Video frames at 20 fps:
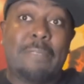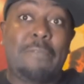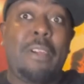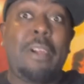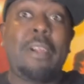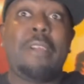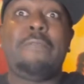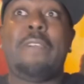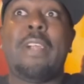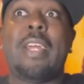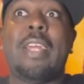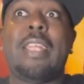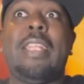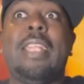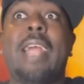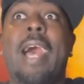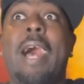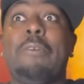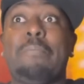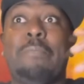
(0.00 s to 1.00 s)
Very, very
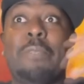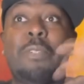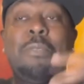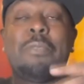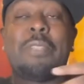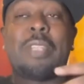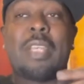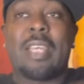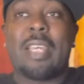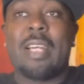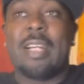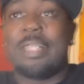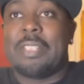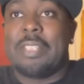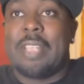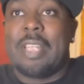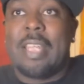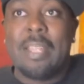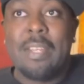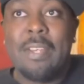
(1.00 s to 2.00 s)
loud music
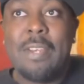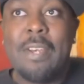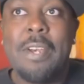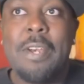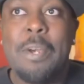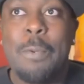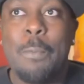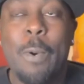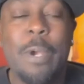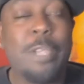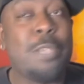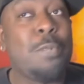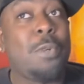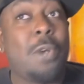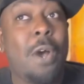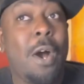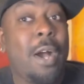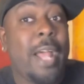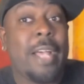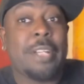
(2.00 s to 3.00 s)
cuts in, where you
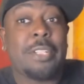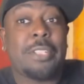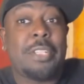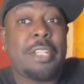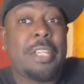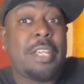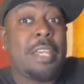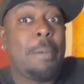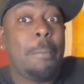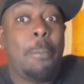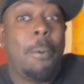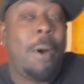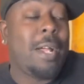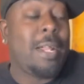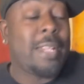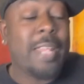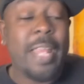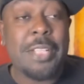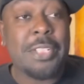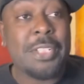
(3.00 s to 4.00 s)
can't actually hear
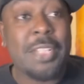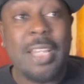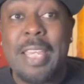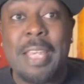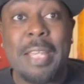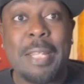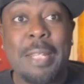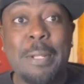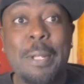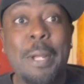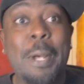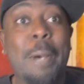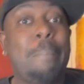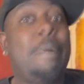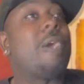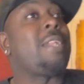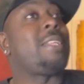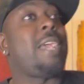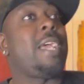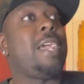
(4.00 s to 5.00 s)
what they're saying,
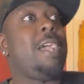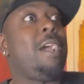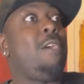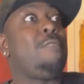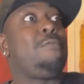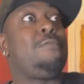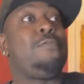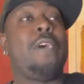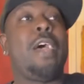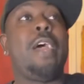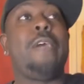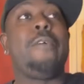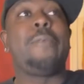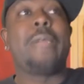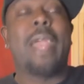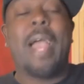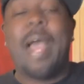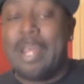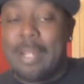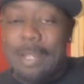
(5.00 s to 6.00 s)
but they are
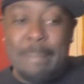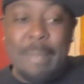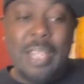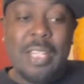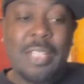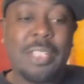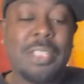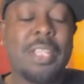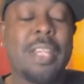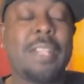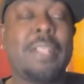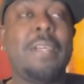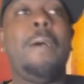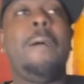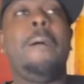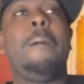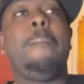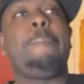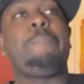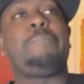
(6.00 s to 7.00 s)
very animated.
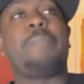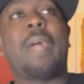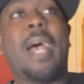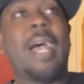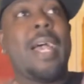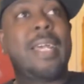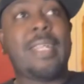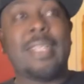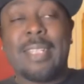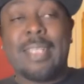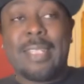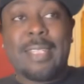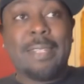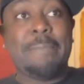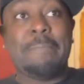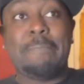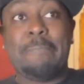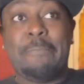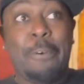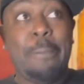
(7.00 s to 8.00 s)
And
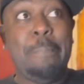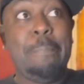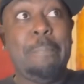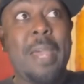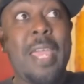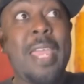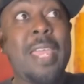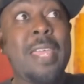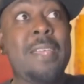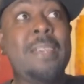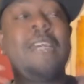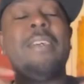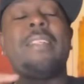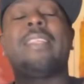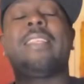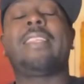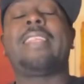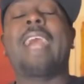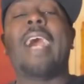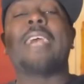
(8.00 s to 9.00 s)
for me,
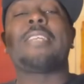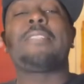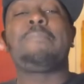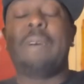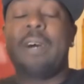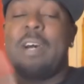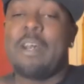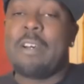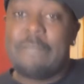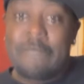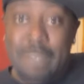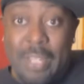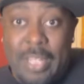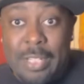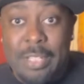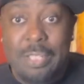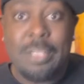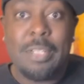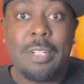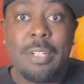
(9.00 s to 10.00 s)
that's
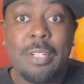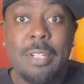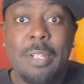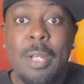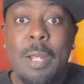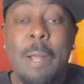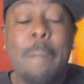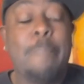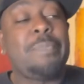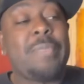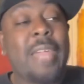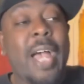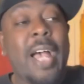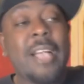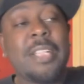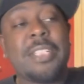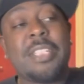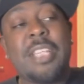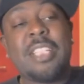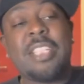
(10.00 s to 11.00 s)
perfect.
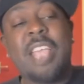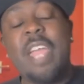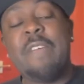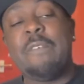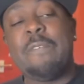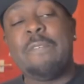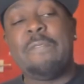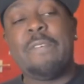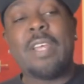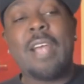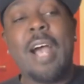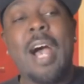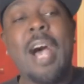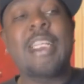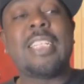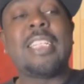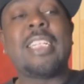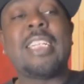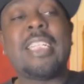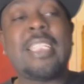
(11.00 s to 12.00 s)
That says everything
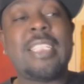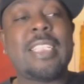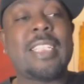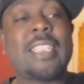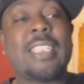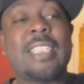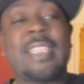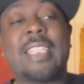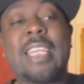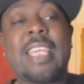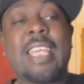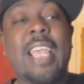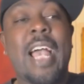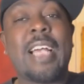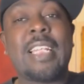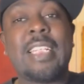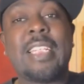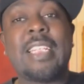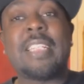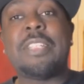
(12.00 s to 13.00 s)
I need to see
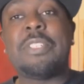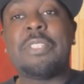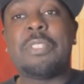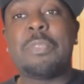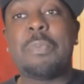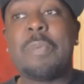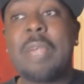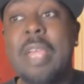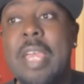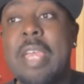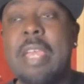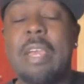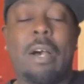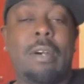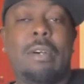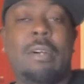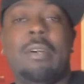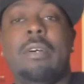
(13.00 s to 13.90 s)
and need to hear.